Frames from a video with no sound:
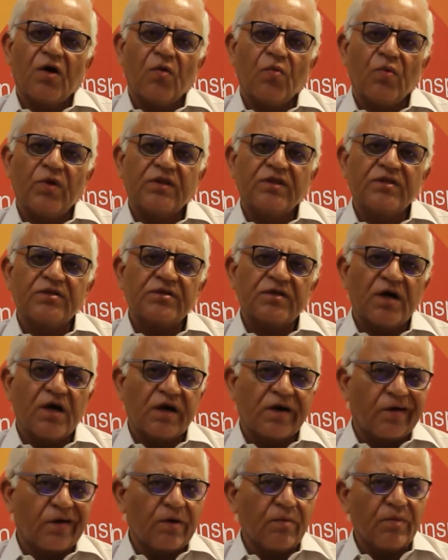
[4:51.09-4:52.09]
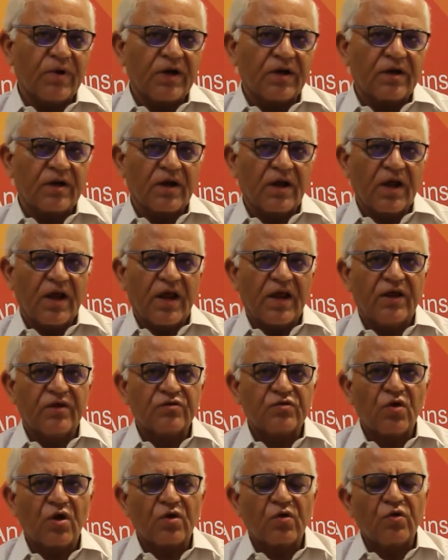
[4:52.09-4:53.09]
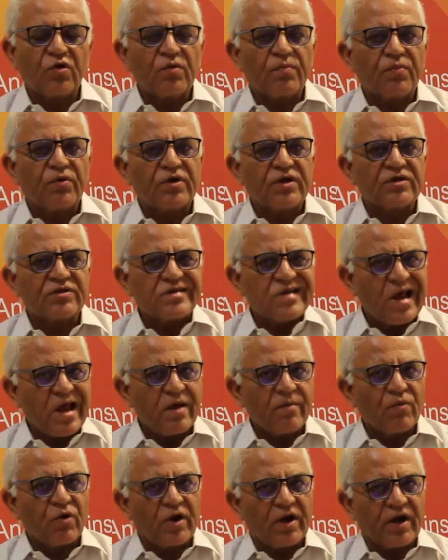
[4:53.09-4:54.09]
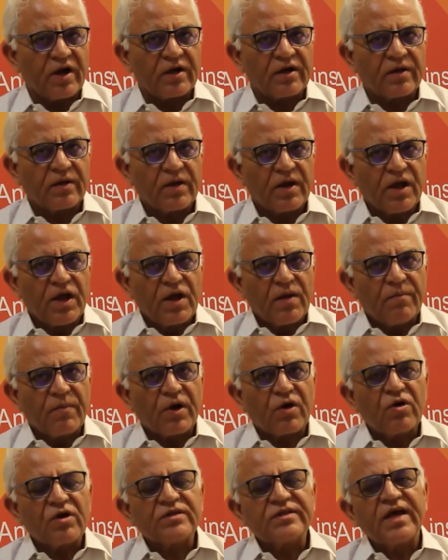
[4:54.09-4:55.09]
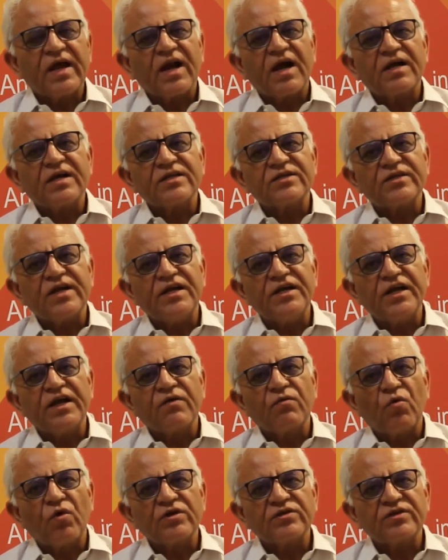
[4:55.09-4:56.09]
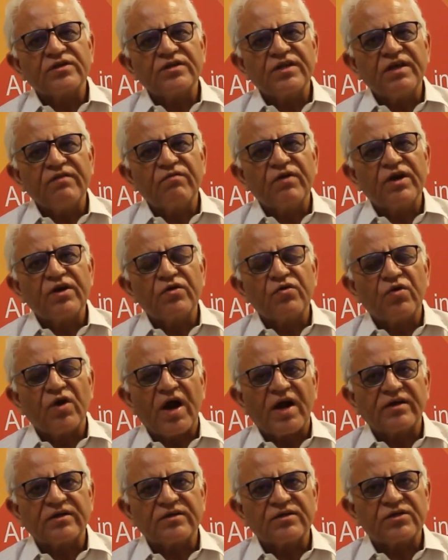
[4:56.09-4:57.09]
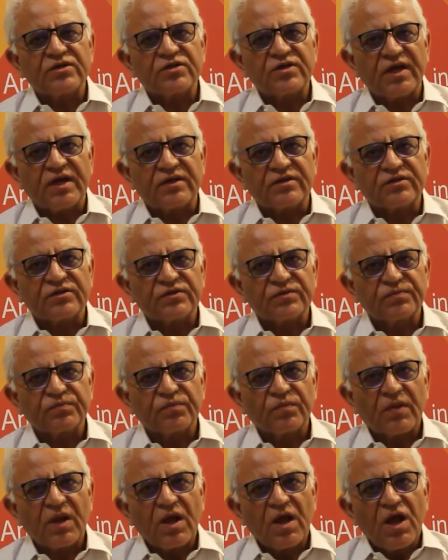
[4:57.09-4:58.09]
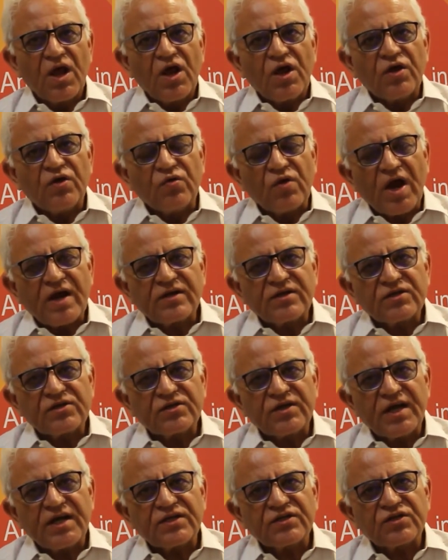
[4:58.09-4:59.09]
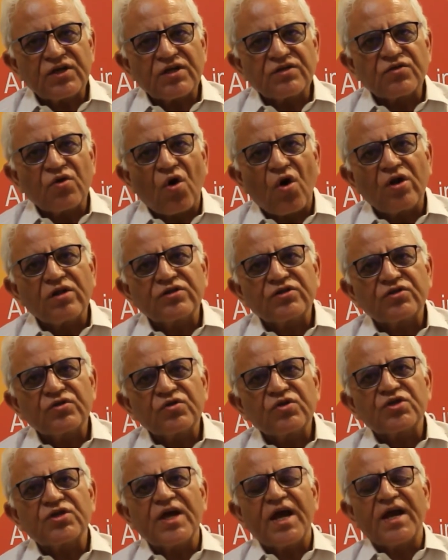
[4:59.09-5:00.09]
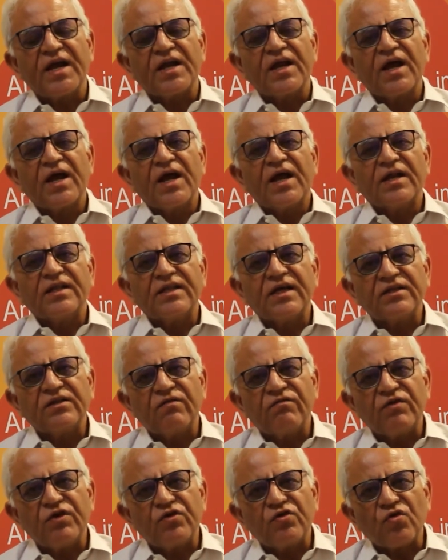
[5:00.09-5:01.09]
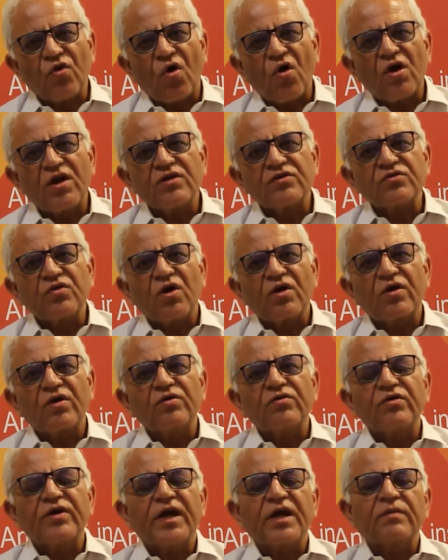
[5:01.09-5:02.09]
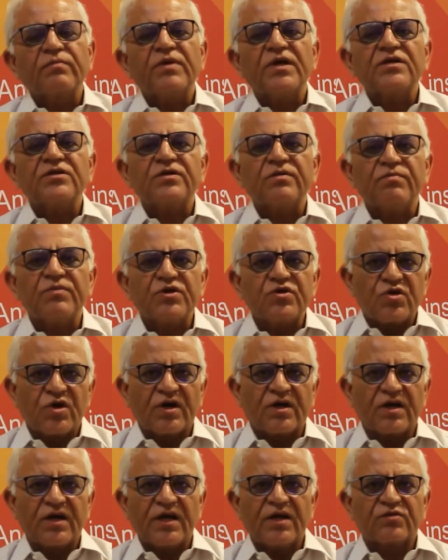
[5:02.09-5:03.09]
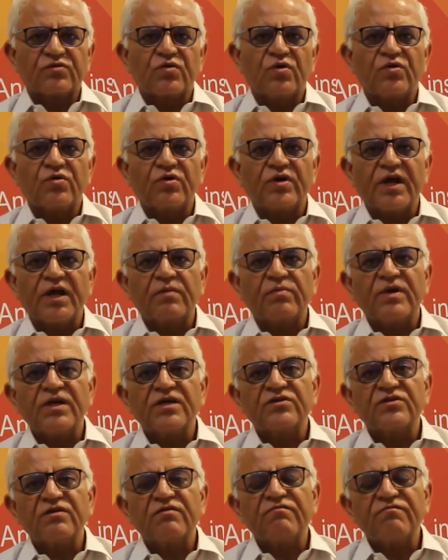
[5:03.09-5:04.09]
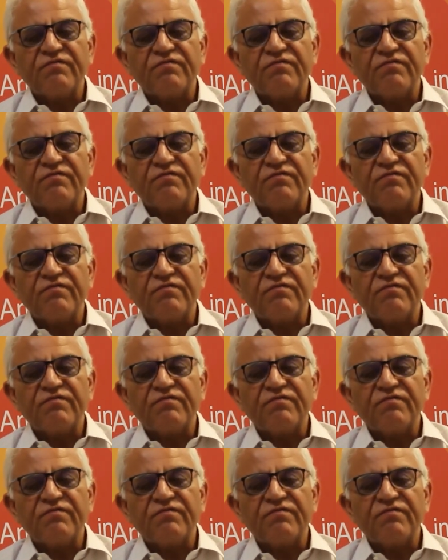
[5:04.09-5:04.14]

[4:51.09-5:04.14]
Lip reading: with this agreement, he is not going to put his name on it, because there are dissenting voices even in the United States. United States has also said that the withdrawal is not going to take place immediately, it's going to take place in